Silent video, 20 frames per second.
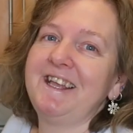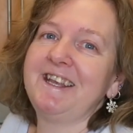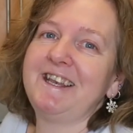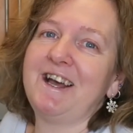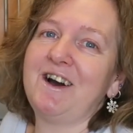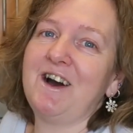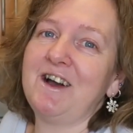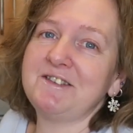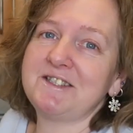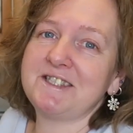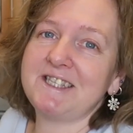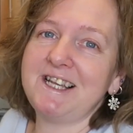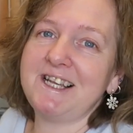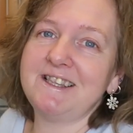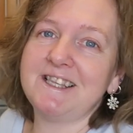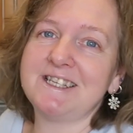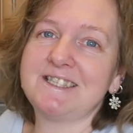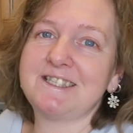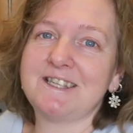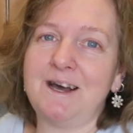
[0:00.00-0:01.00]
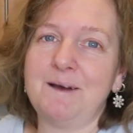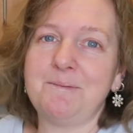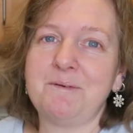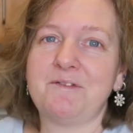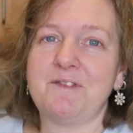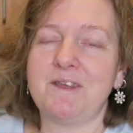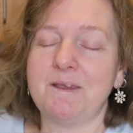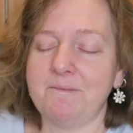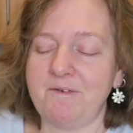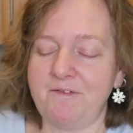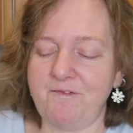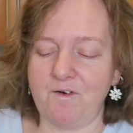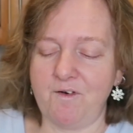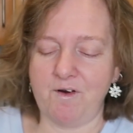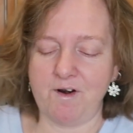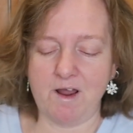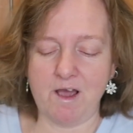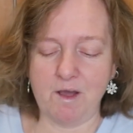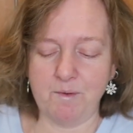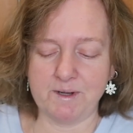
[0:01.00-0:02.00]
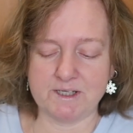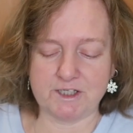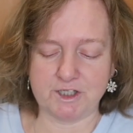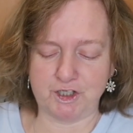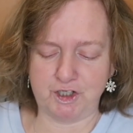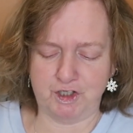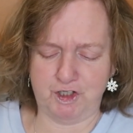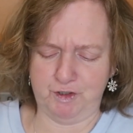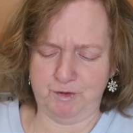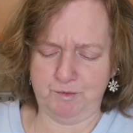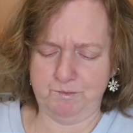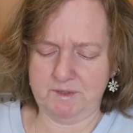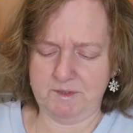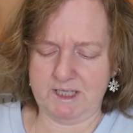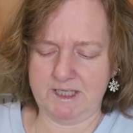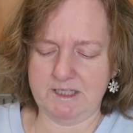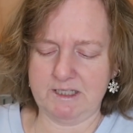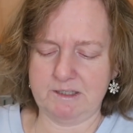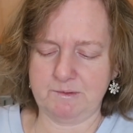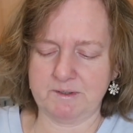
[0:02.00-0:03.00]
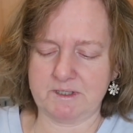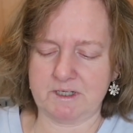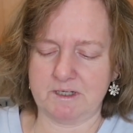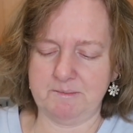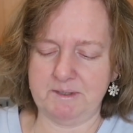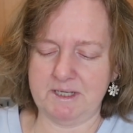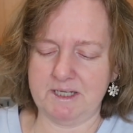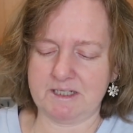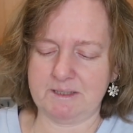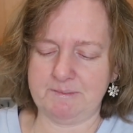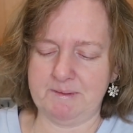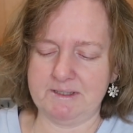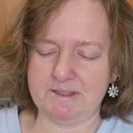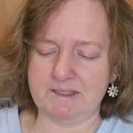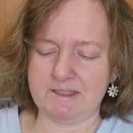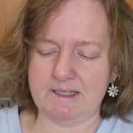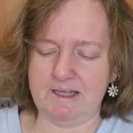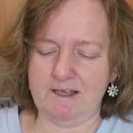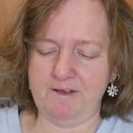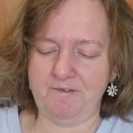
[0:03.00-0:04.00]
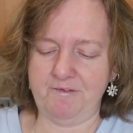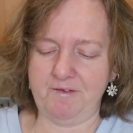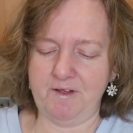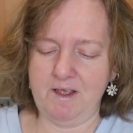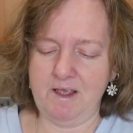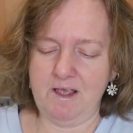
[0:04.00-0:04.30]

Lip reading: Now, I've seen this type of thing before, and I always assumed that this was going to be expensive.